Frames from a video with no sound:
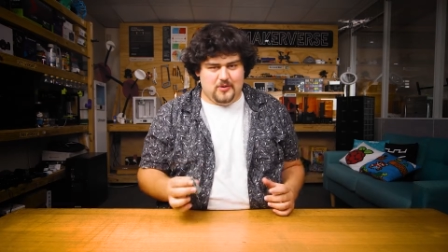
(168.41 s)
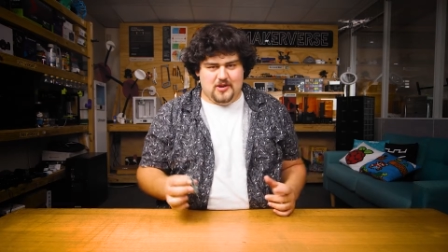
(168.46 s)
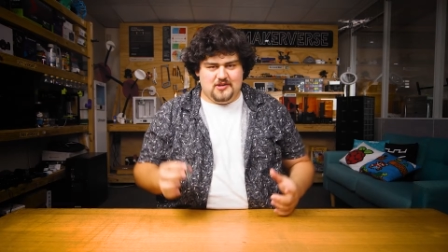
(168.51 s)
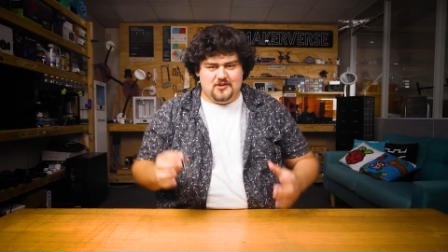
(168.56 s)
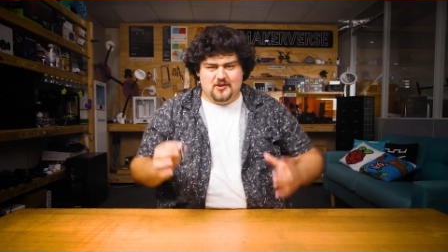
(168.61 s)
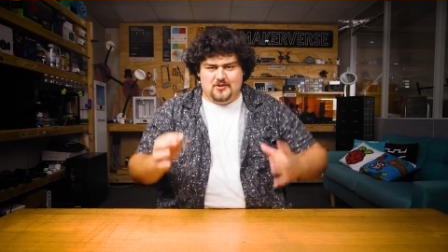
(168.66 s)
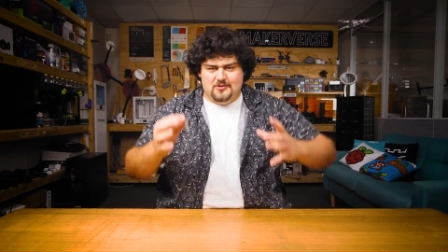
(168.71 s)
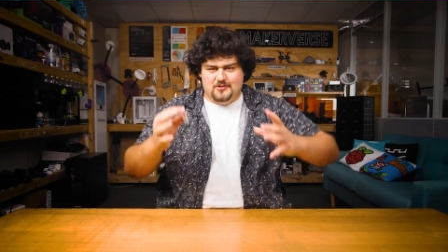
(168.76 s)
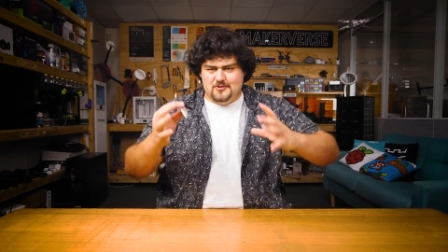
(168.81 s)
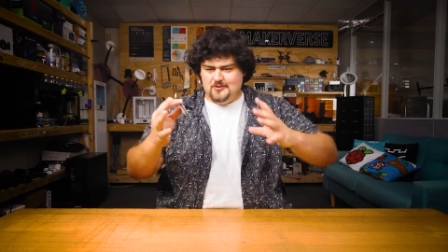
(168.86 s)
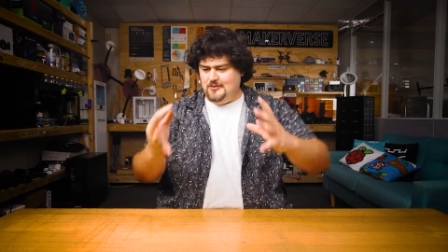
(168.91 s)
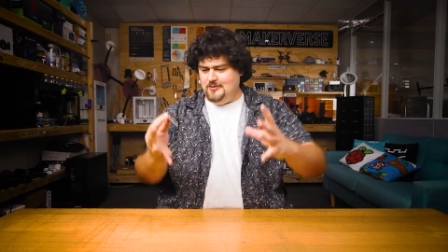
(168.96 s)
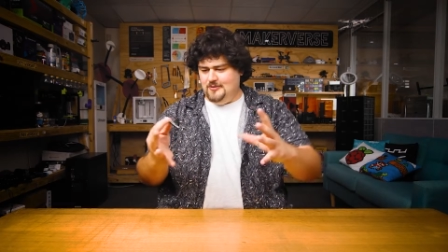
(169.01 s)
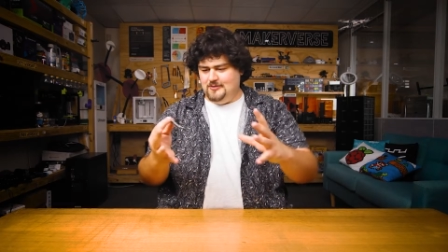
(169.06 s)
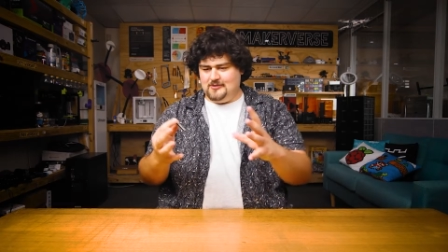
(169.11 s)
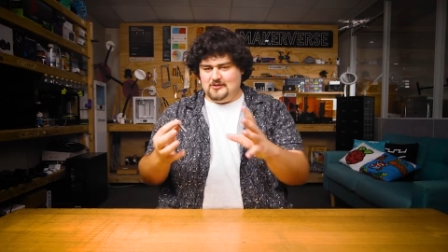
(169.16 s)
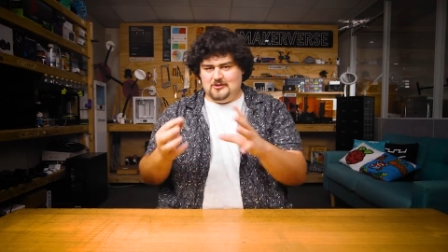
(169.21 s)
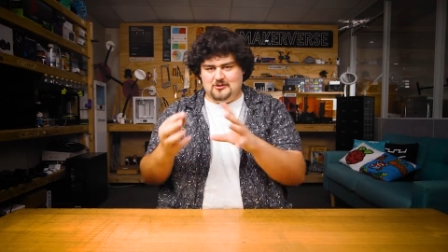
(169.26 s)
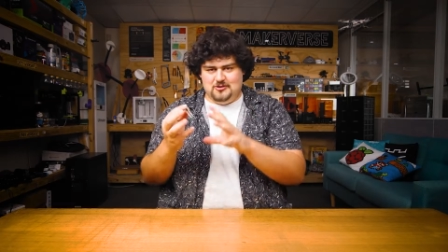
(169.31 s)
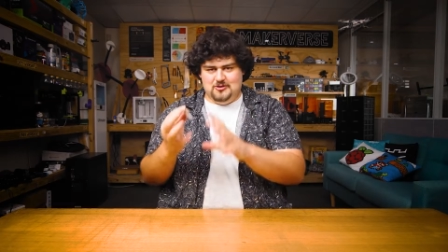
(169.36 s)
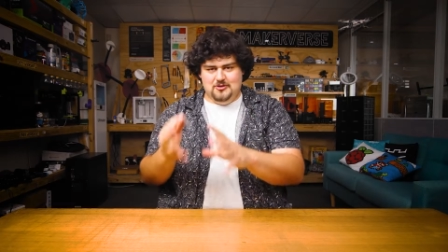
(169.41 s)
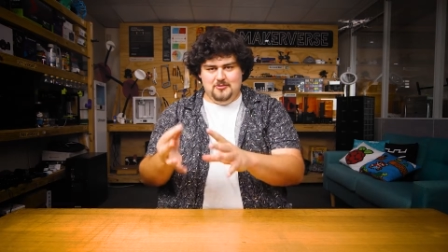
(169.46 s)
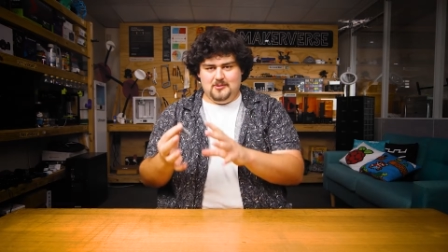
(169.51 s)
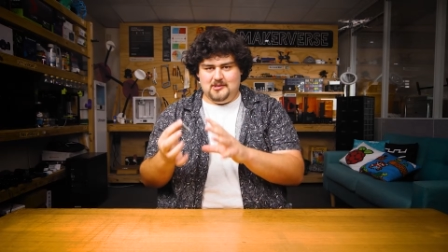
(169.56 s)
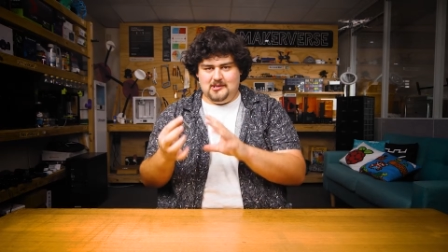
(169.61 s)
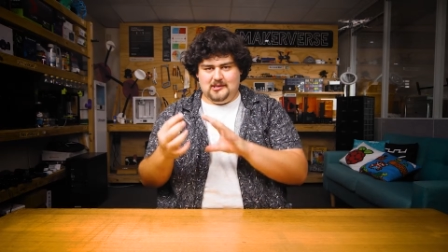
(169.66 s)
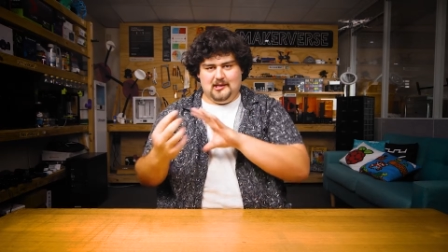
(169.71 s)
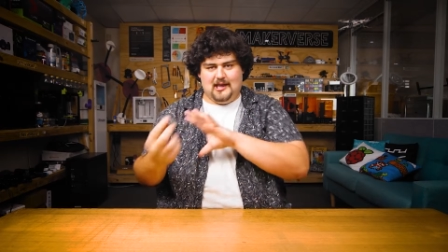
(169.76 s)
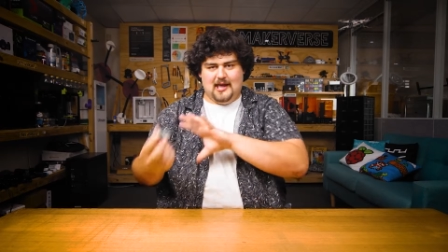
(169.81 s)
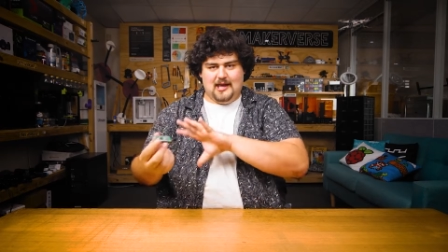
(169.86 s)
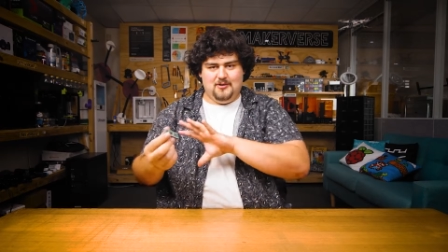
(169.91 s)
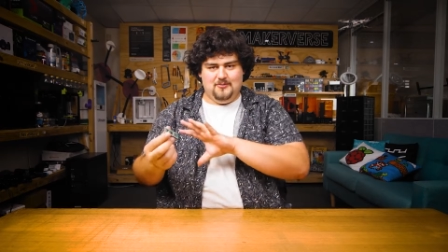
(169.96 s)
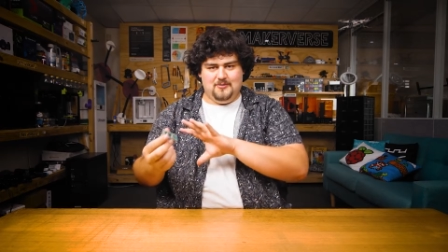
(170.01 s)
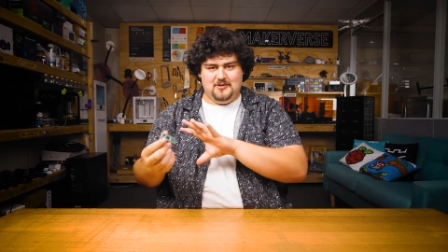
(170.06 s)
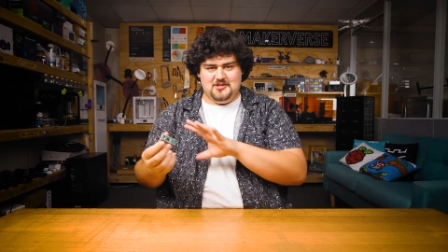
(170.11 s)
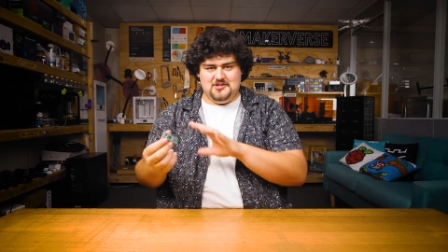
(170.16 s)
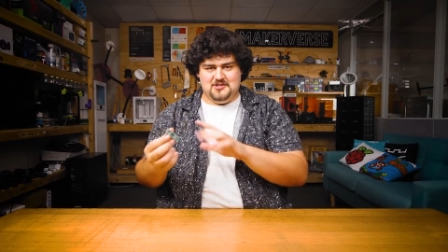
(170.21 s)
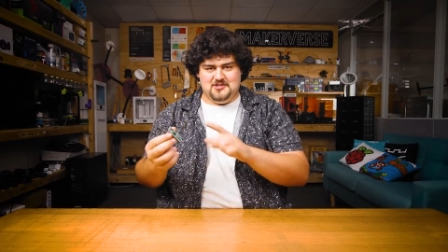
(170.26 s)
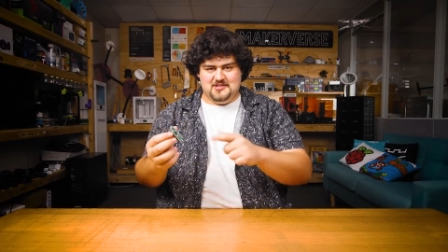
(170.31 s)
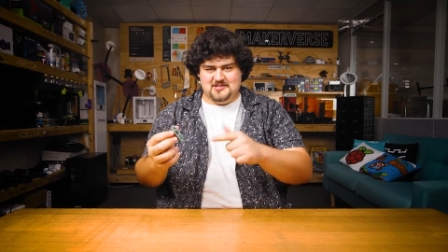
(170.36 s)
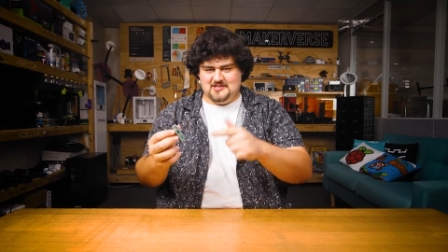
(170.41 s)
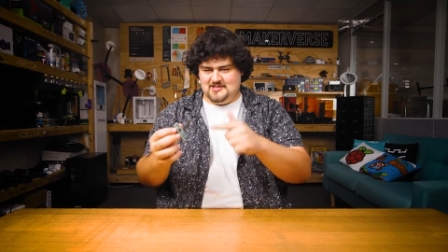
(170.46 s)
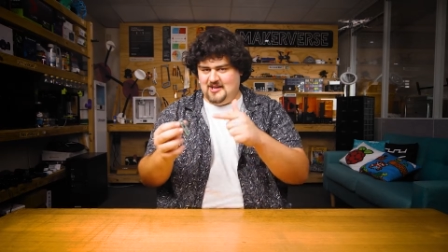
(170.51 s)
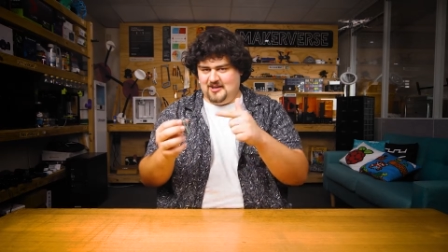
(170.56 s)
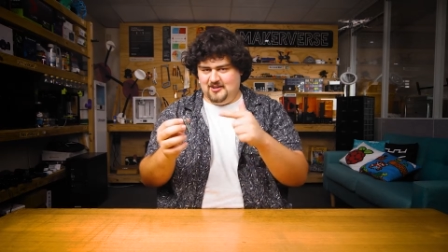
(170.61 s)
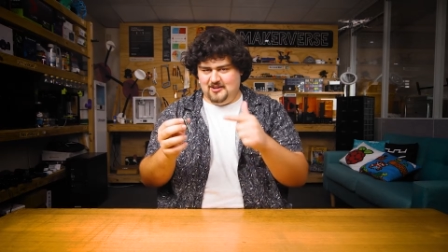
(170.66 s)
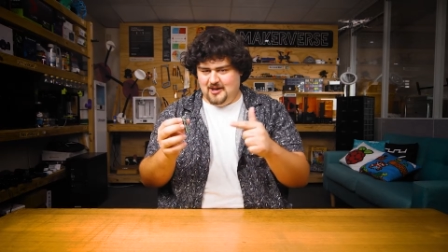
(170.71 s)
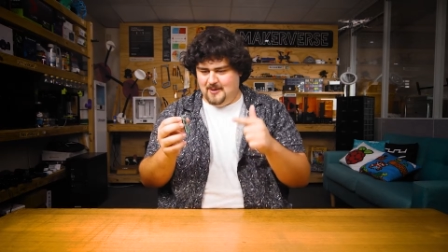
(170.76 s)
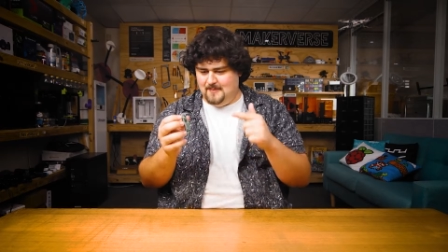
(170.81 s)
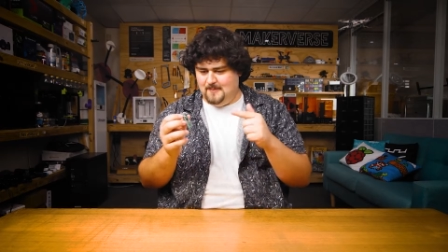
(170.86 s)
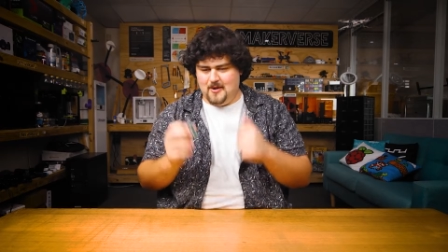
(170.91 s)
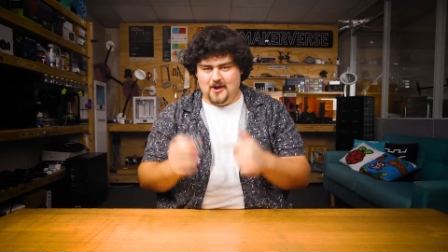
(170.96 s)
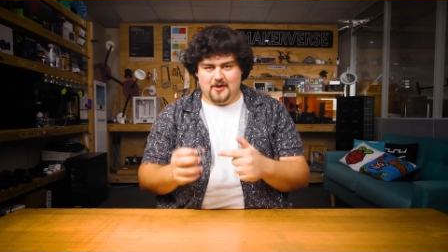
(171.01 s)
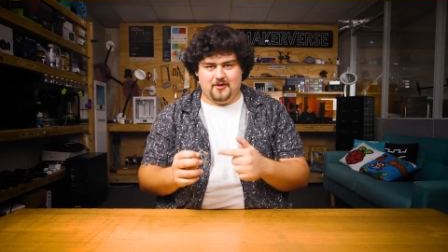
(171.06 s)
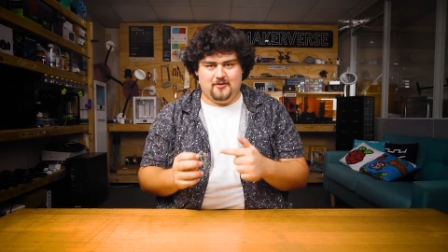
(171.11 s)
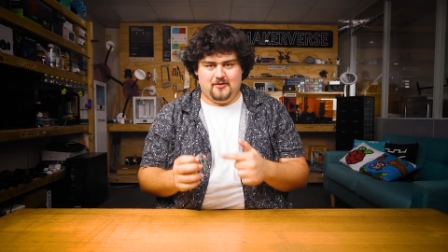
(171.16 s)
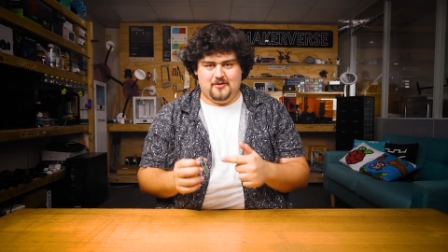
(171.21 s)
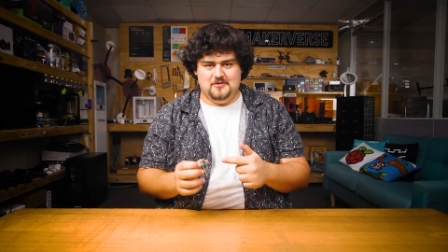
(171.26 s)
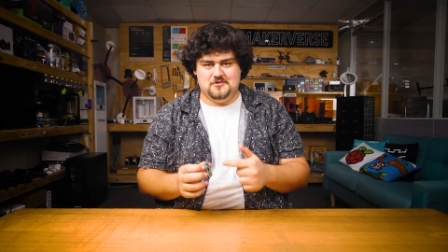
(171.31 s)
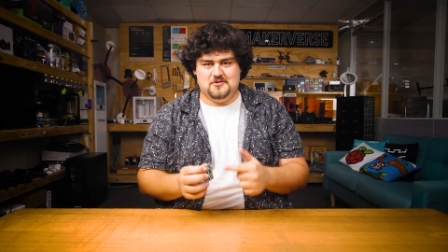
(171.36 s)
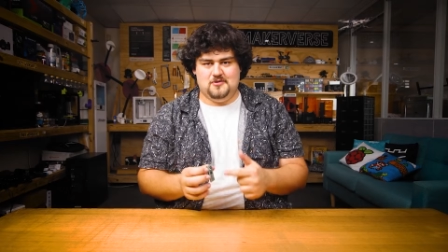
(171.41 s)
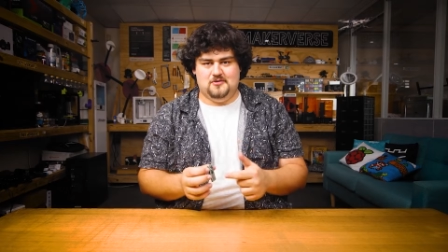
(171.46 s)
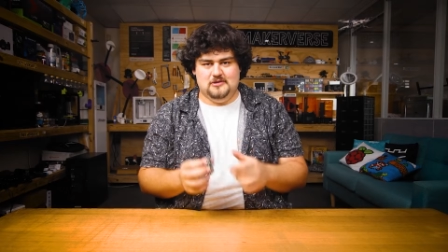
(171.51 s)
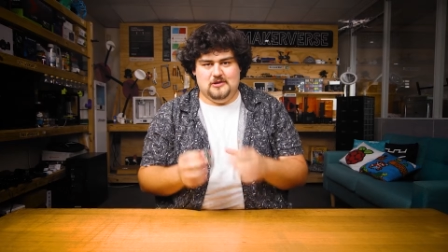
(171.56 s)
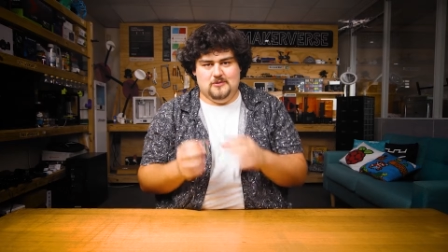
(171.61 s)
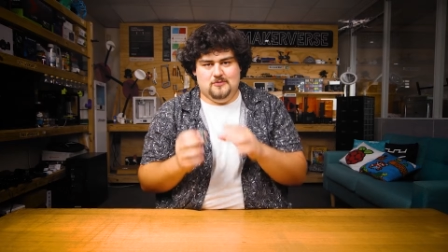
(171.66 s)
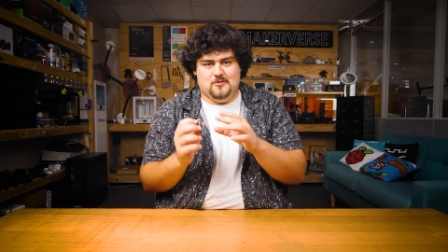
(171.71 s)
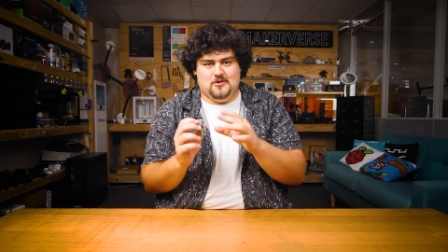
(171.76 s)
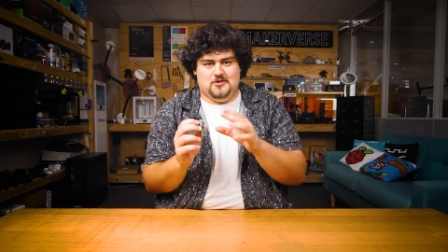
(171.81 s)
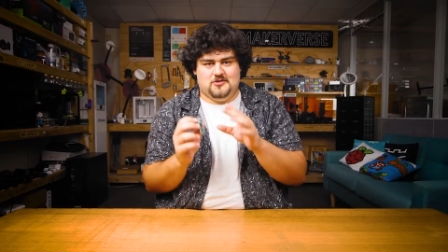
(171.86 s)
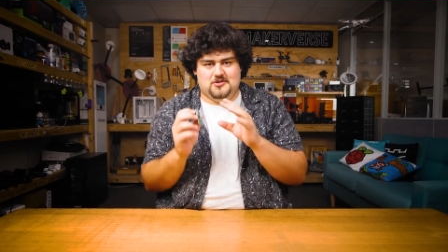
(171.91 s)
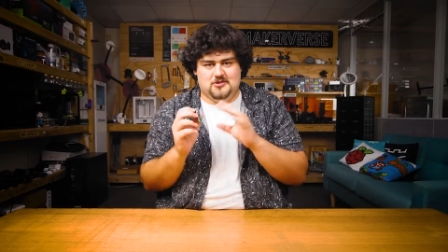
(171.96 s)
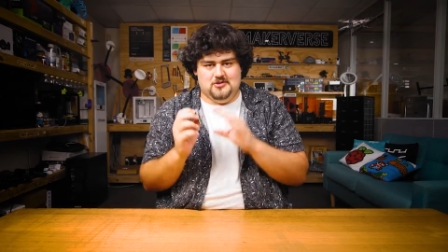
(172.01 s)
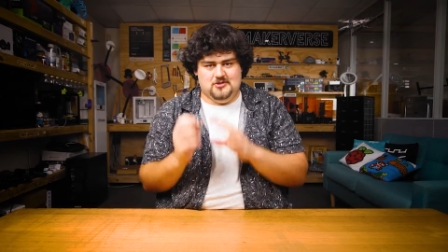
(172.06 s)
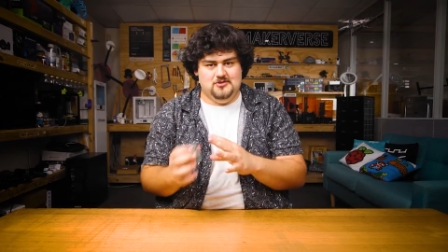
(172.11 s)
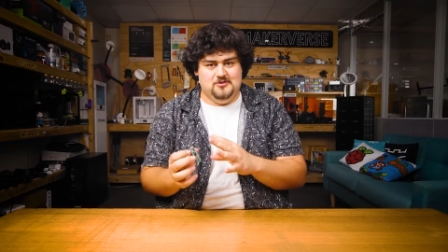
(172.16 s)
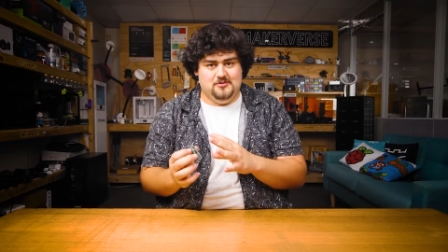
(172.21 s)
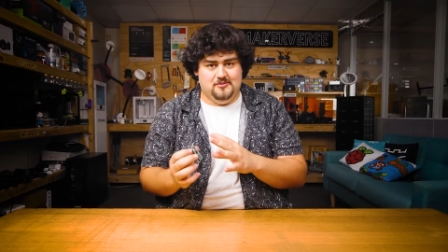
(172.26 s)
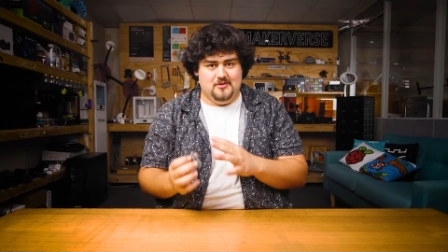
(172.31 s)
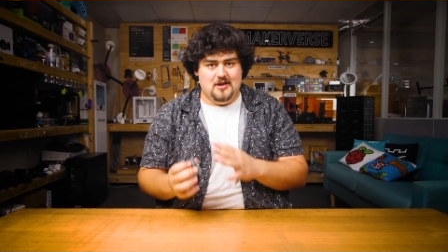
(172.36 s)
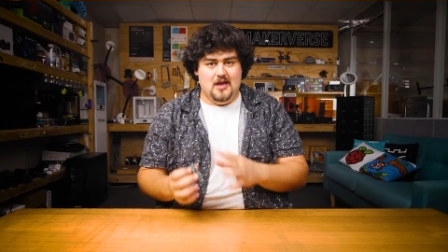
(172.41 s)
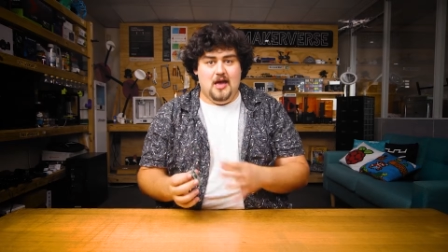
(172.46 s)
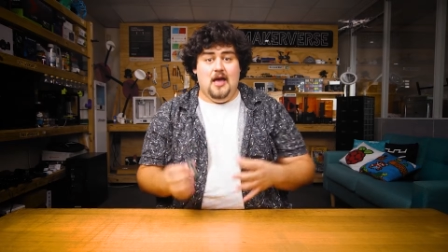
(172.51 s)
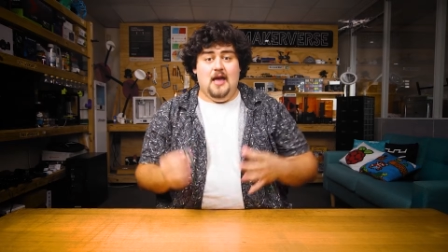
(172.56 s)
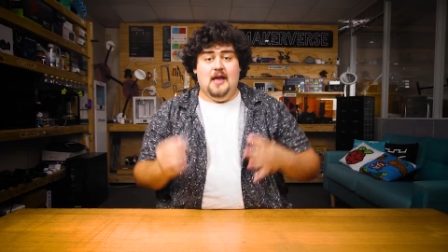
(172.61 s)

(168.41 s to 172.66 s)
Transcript: We don't use human language to tell a microcontroller what to do.